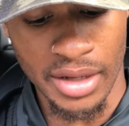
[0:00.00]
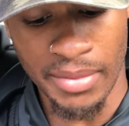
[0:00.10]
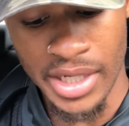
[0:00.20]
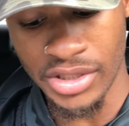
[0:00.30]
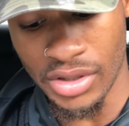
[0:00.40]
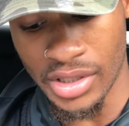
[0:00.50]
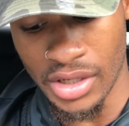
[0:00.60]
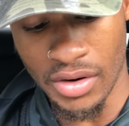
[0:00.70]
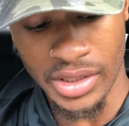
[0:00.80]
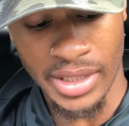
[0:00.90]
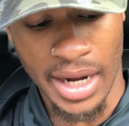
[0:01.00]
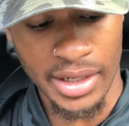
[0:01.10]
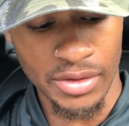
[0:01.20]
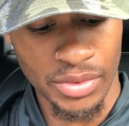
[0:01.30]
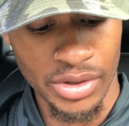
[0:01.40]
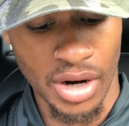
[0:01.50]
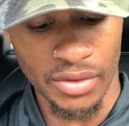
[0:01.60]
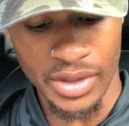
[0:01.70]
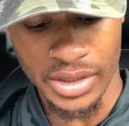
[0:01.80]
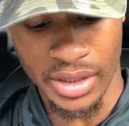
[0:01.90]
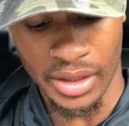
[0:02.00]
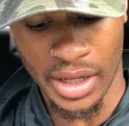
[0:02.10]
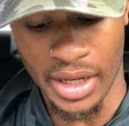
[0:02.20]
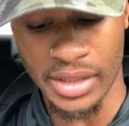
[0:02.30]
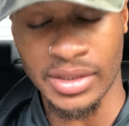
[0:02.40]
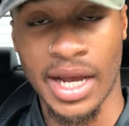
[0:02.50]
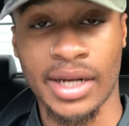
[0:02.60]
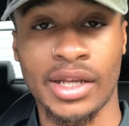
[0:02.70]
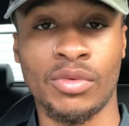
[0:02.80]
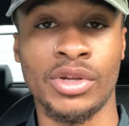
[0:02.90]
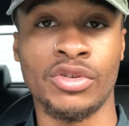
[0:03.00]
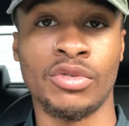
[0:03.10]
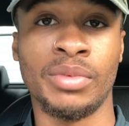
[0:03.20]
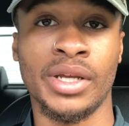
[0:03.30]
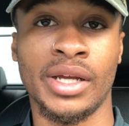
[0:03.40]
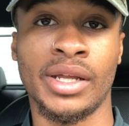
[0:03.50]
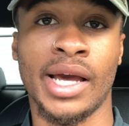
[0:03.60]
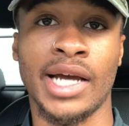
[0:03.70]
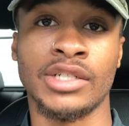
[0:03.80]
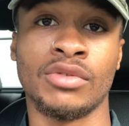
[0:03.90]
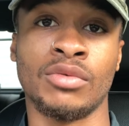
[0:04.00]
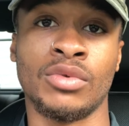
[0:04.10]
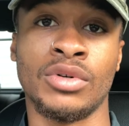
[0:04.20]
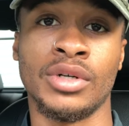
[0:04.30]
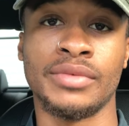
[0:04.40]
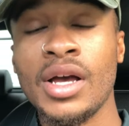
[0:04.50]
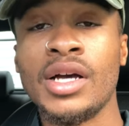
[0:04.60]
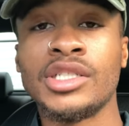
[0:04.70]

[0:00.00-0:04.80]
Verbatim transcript: and make sure you know exactly what you are risking and exactly what you will be getting as a reward.